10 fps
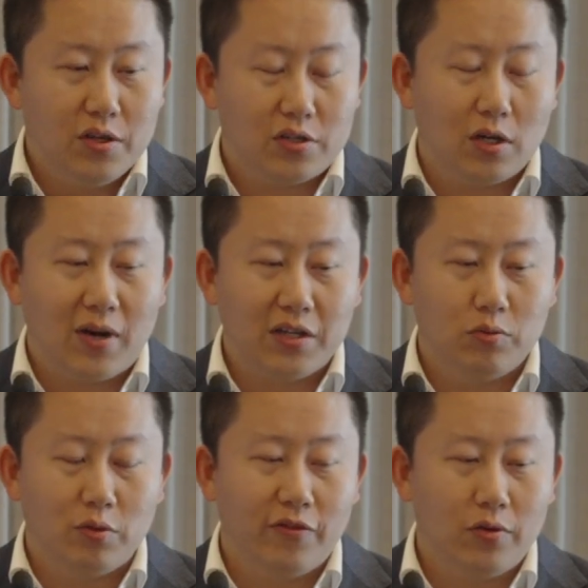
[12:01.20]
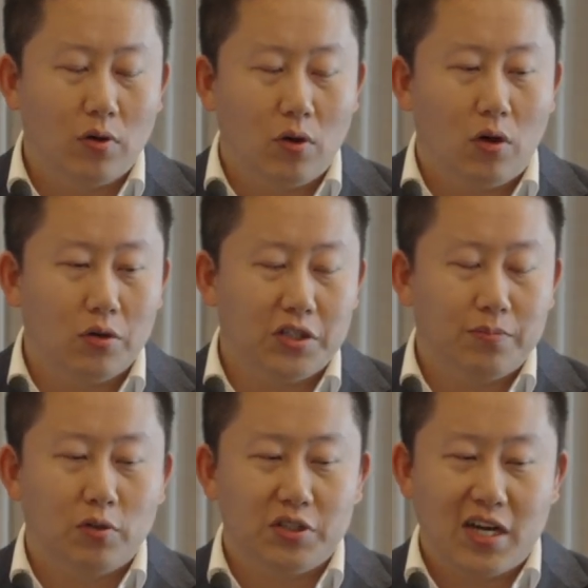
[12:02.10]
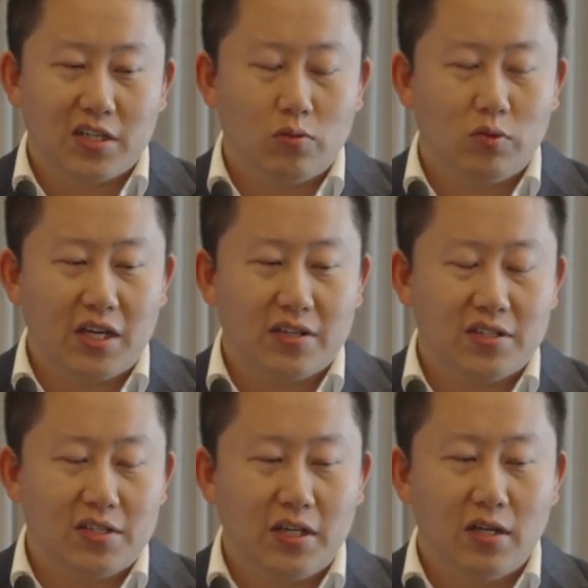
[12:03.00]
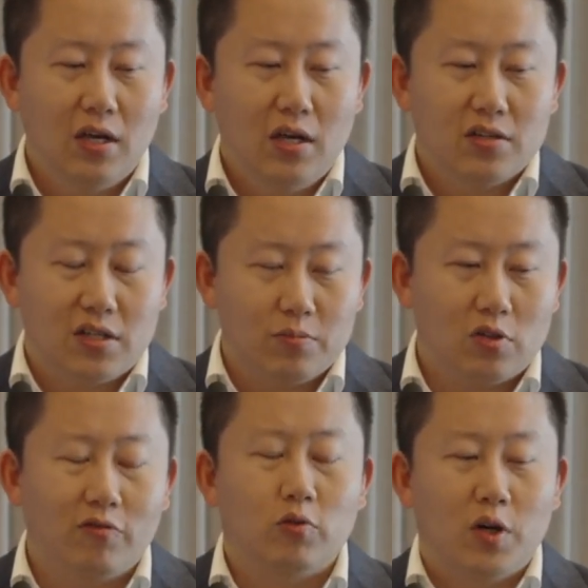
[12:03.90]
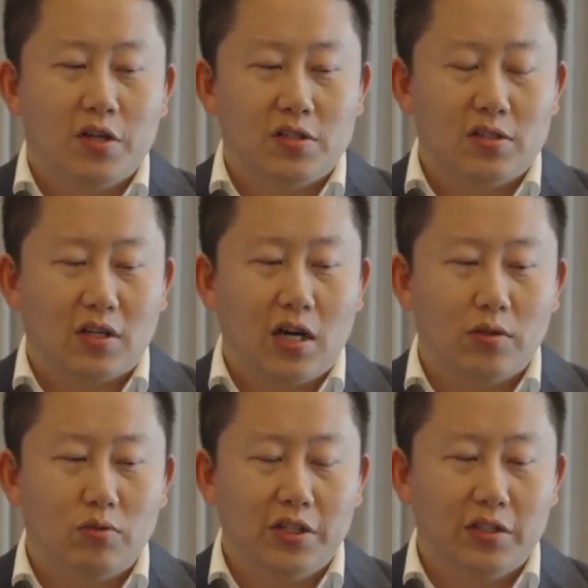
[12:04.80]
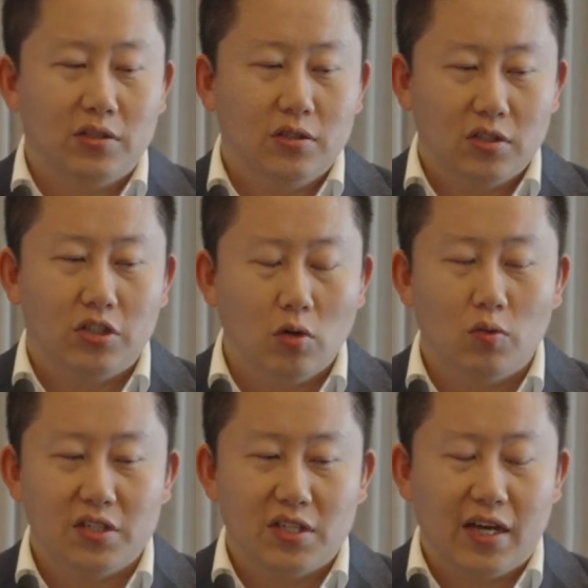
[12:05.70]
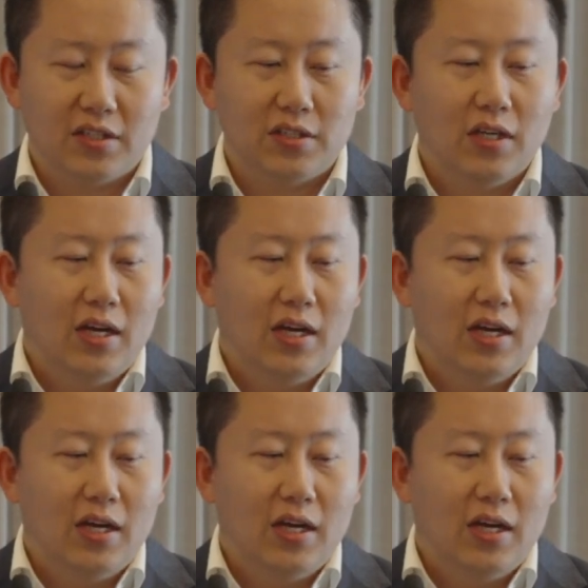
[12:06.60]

third-party review or audit projects, we can see some softwares can't really deal with that,